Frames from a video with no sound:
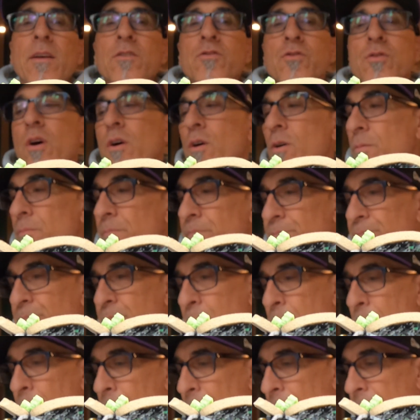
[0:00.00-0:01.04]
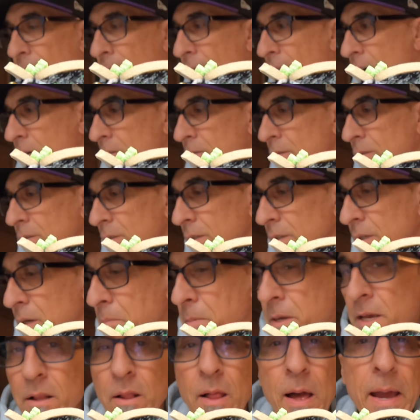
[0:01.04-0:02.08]
So, yeah,
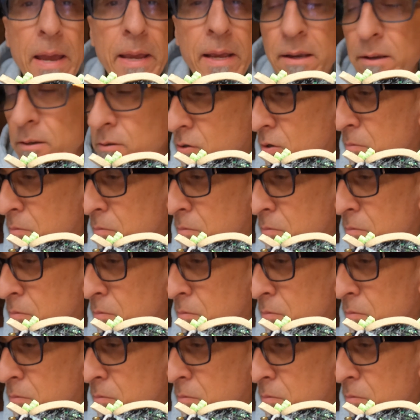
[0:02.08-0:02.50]
give me a like,